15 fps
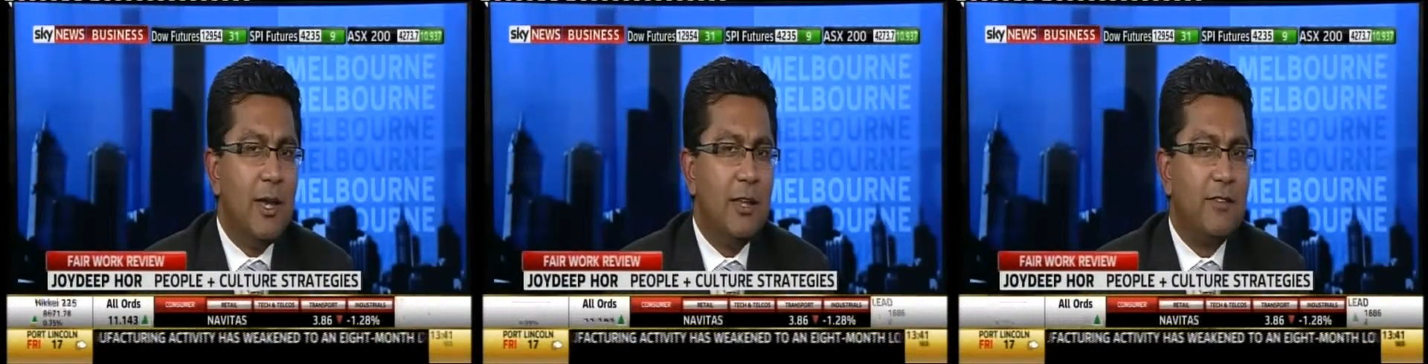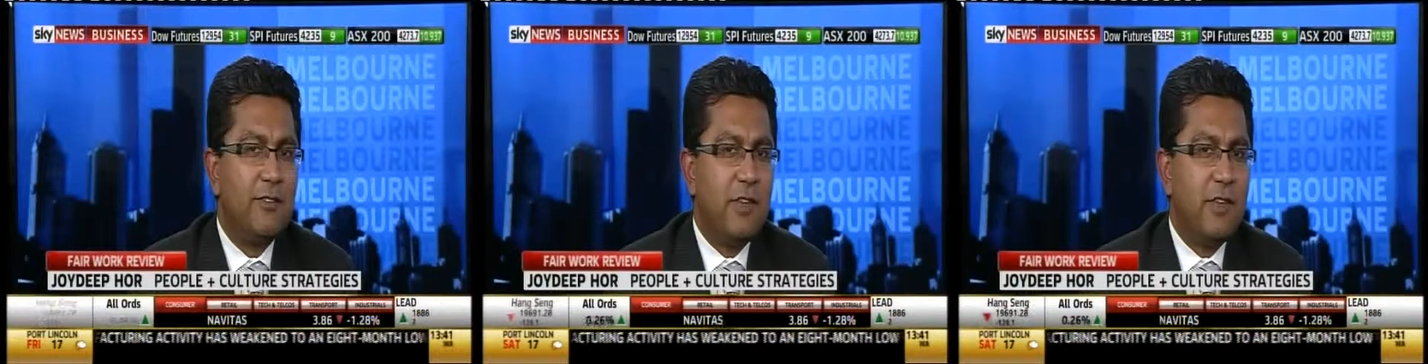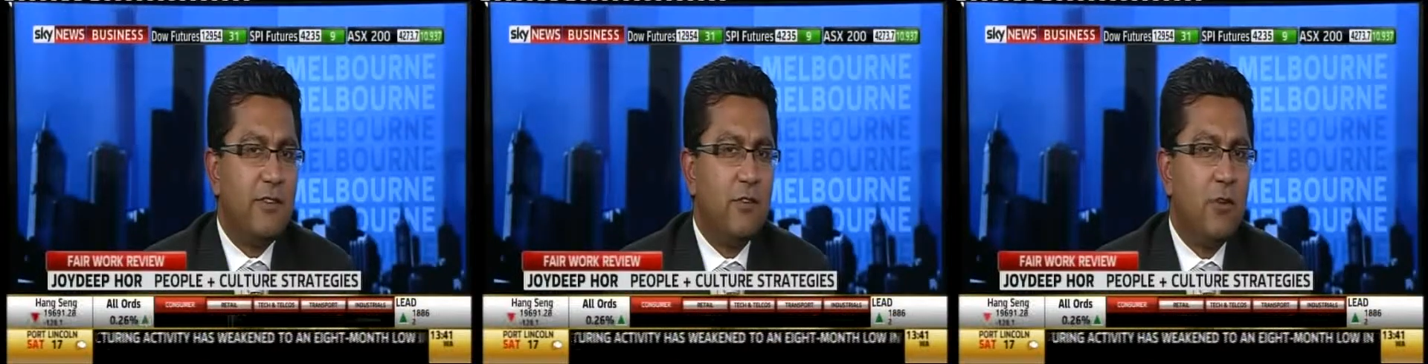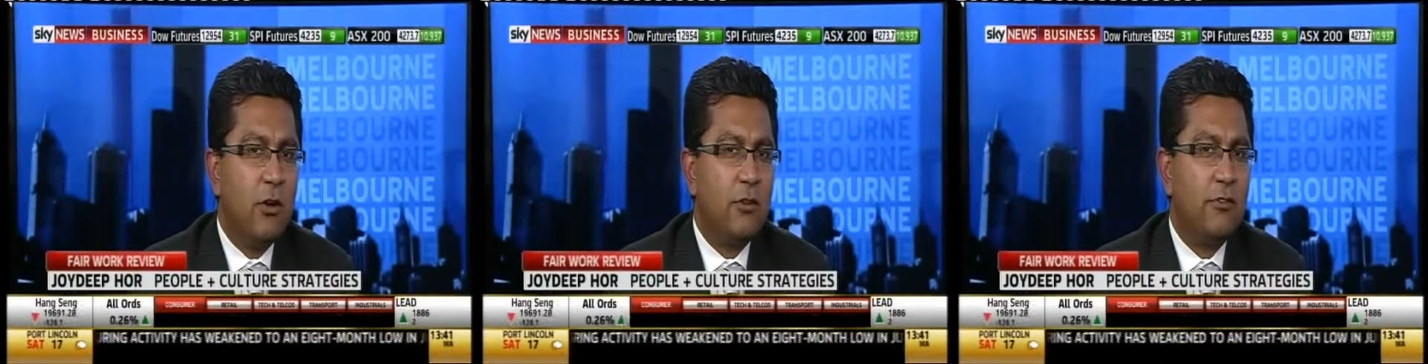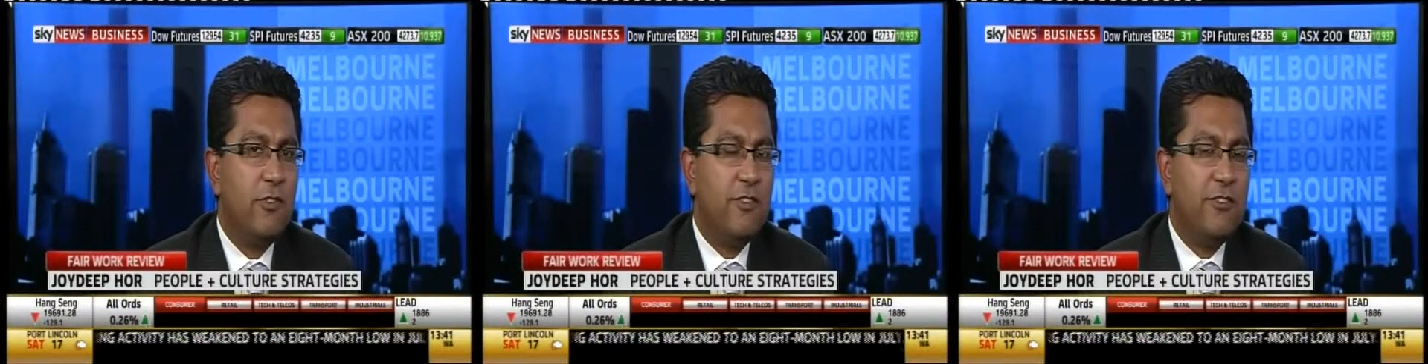it's
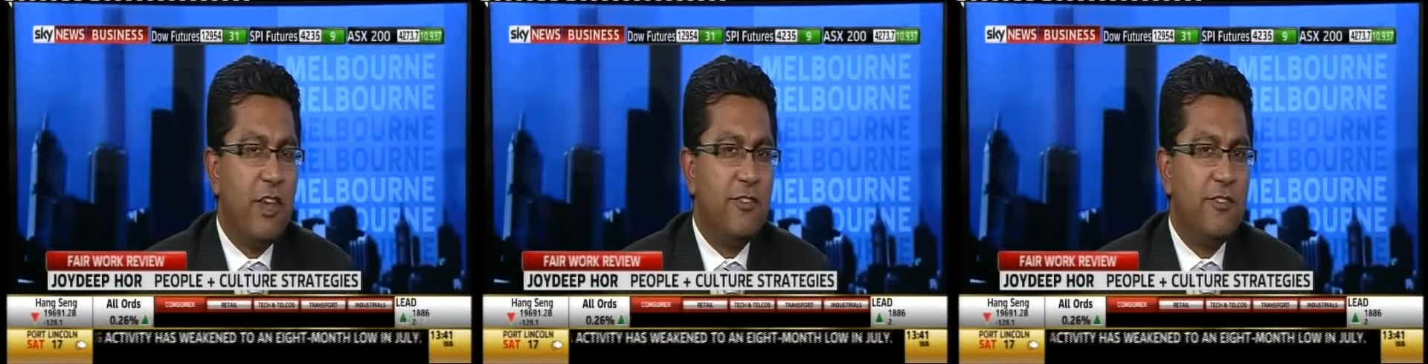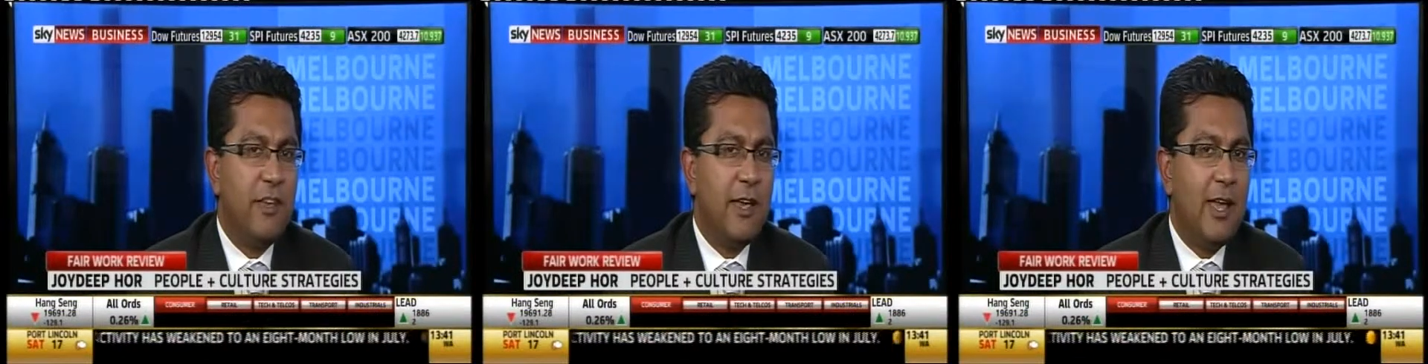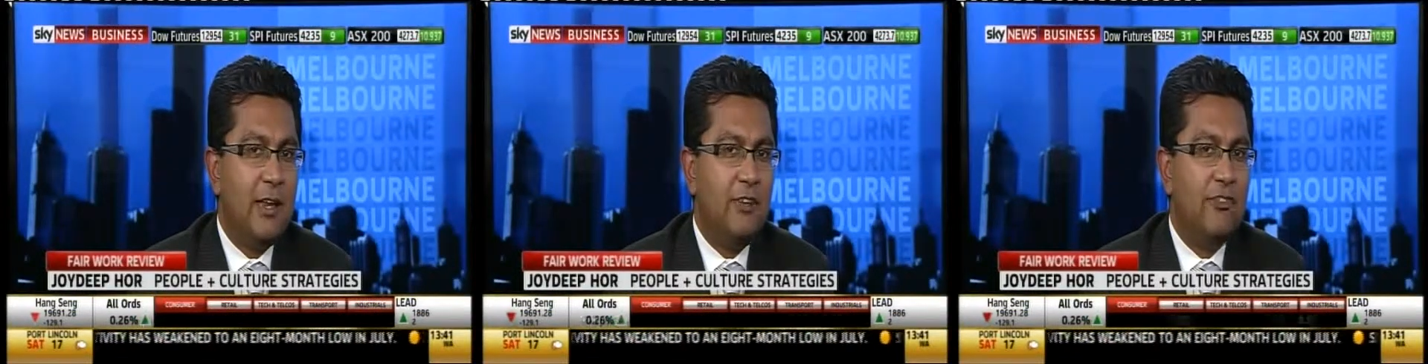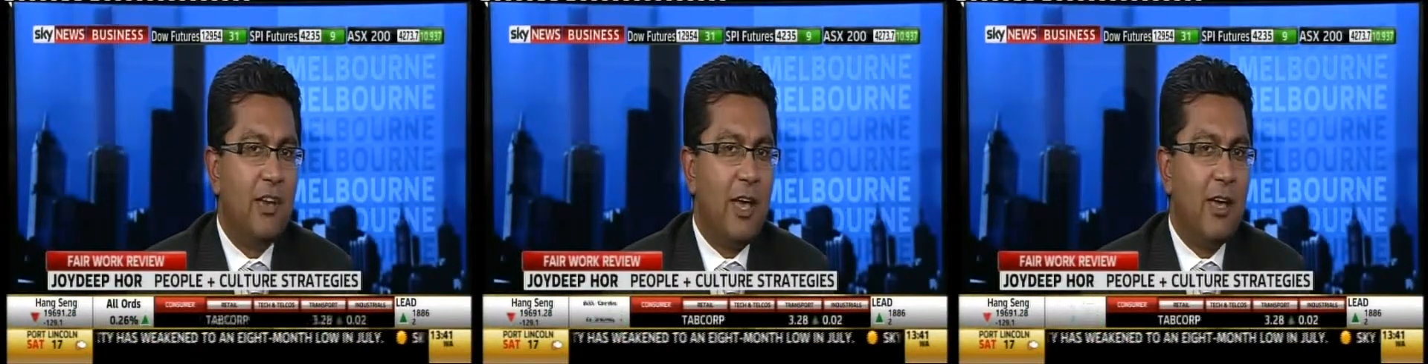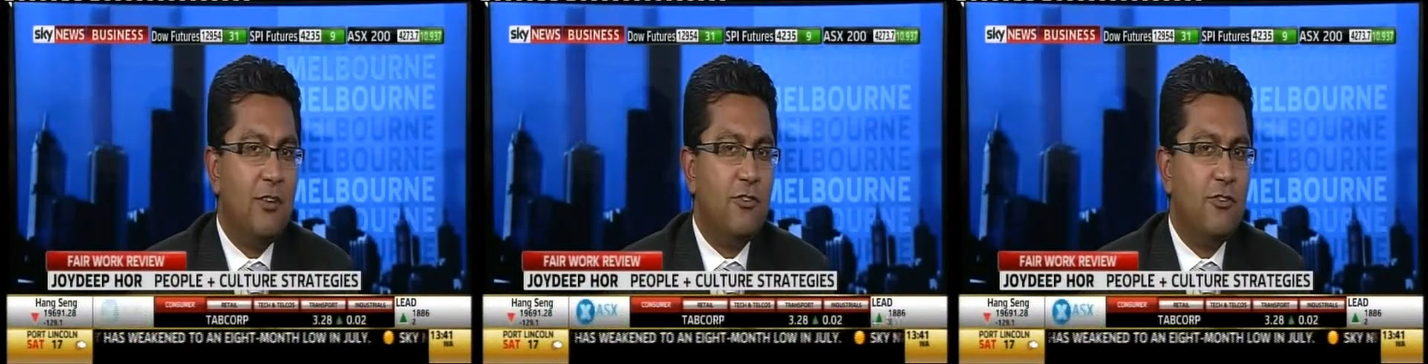not suggesting any
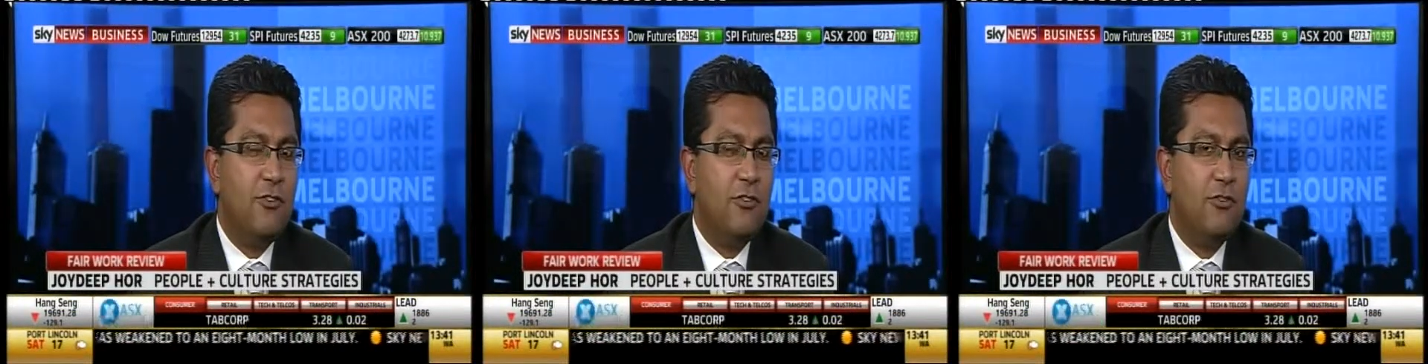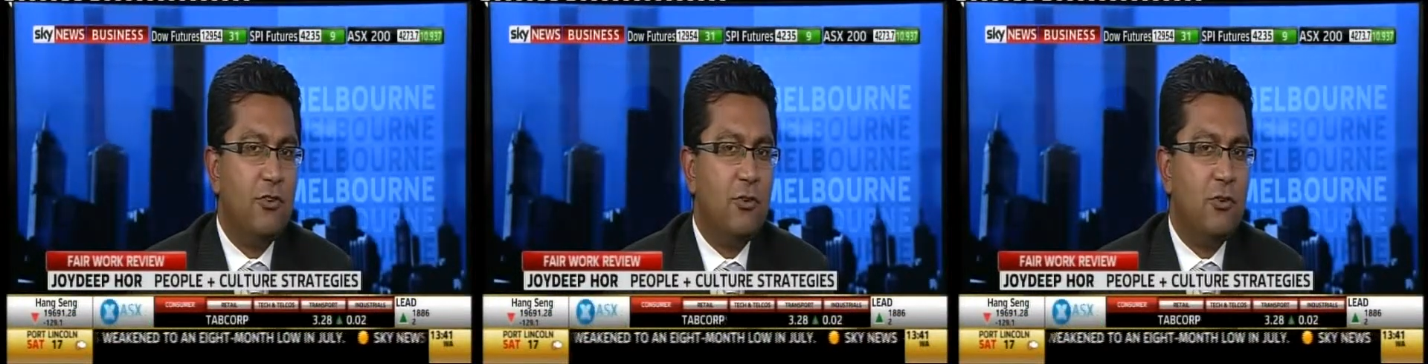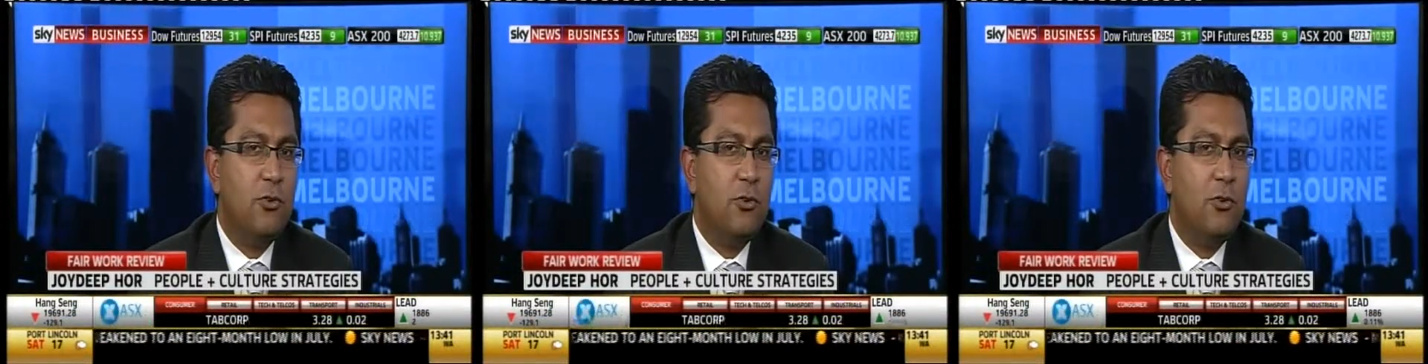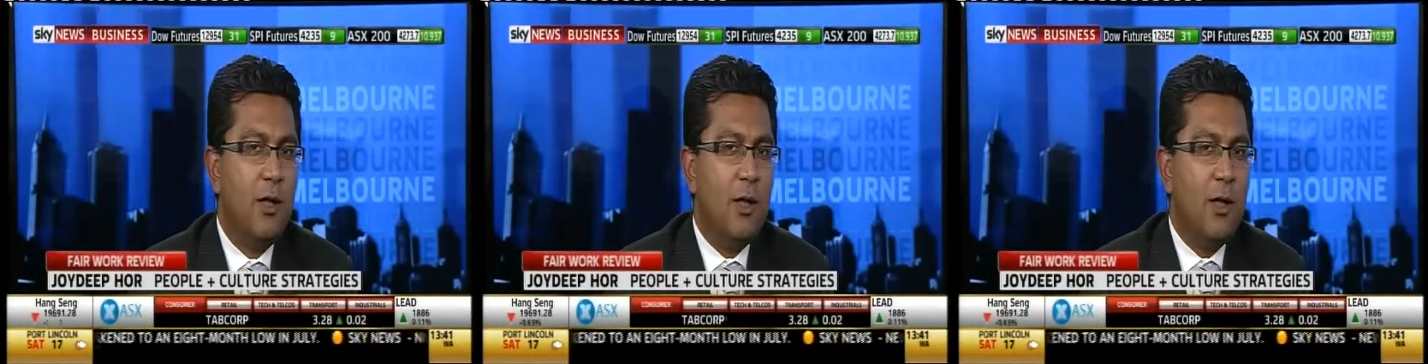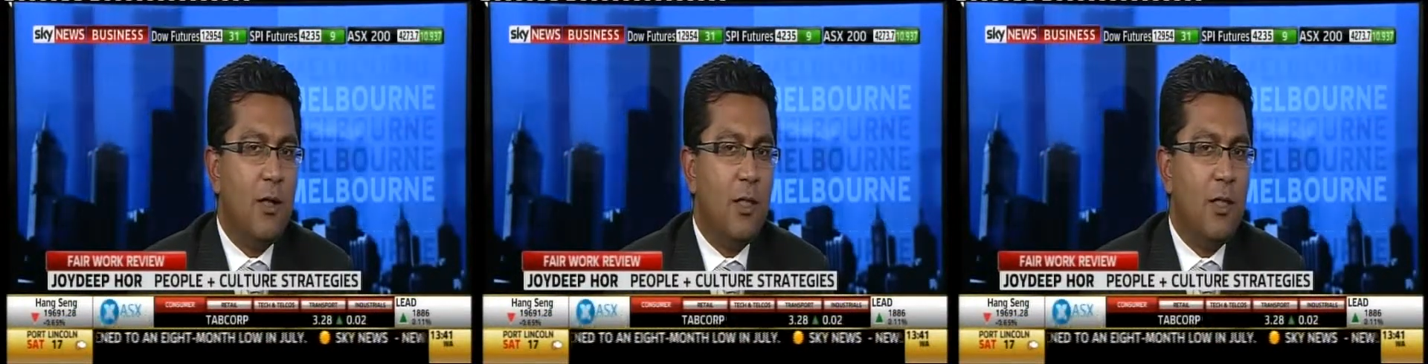changes to